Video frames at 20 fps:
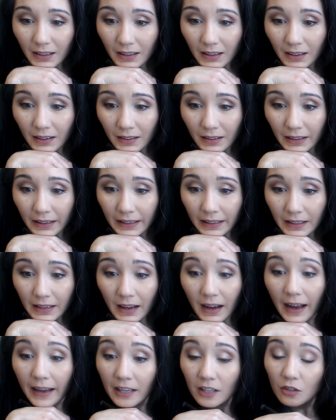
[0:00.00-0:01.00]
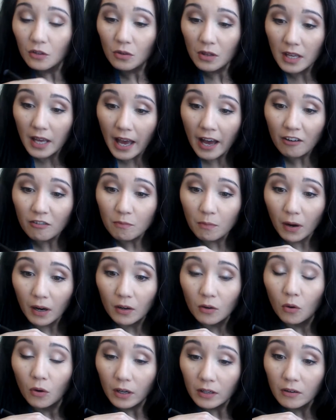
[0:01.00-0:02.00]
All right. I can do the F
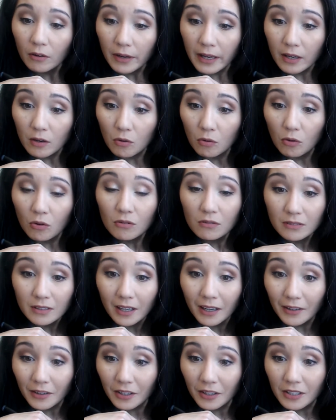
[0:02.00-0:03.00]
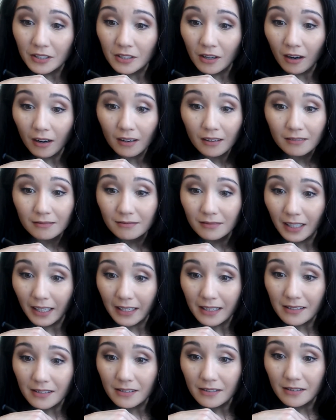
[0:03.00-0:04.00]
bar chord. Okay, cool. Yeah, on the guitar.
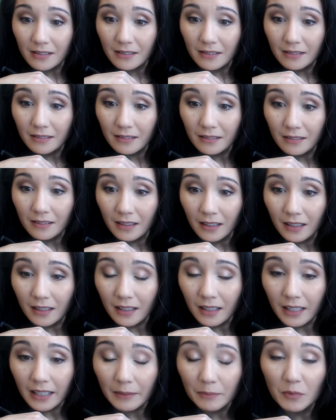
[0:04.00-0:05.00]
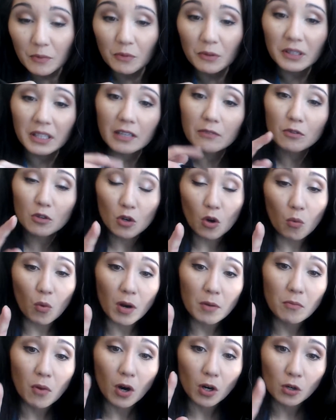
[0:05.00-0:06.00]
Nice. But really, if you know
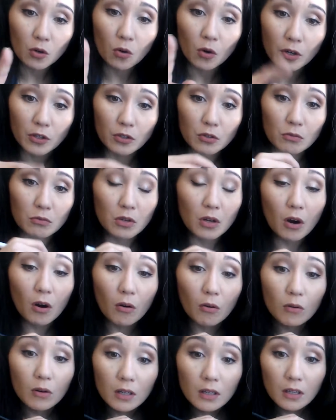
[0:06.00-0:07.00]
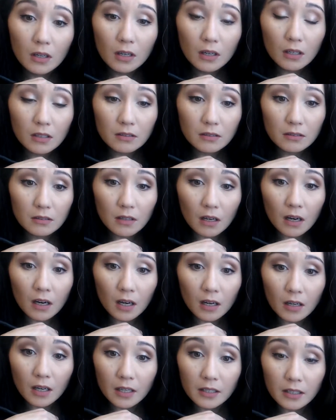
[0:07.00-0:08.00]
one bar chord, you know
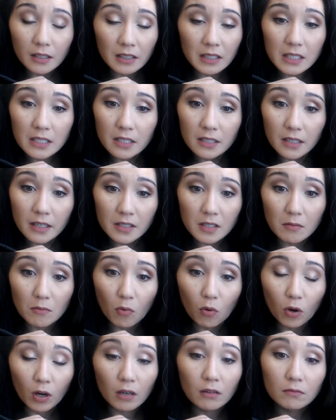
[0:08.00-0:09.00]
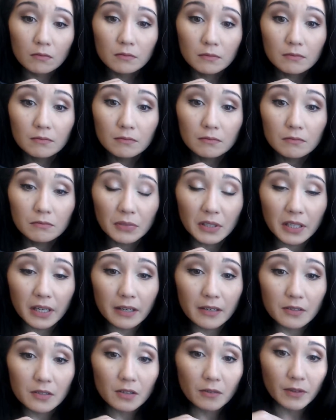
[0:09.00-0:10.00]
at least a dozen more
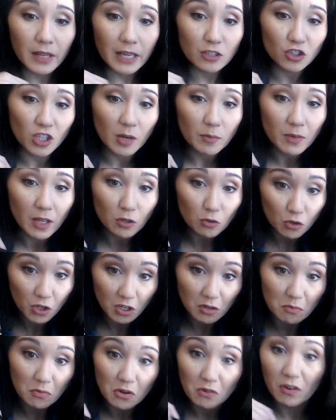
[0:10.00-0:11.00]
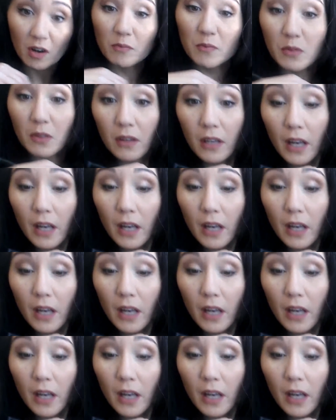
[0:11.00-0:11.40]
because of that shape that you can move up the